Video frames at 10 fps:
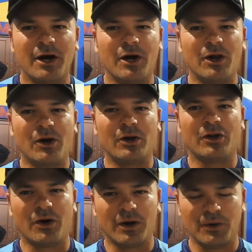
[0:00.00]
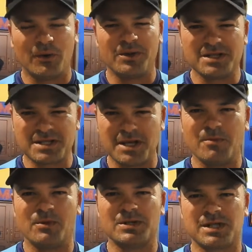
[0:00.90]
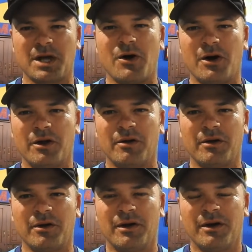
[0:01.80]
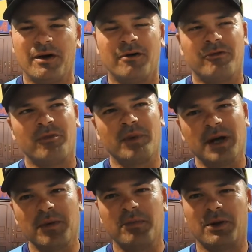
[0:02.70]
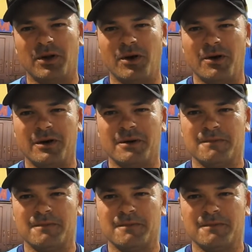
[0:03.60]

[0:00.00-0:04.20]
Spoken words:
a lot harder, or the seam will stay harder for maybe a bit longer.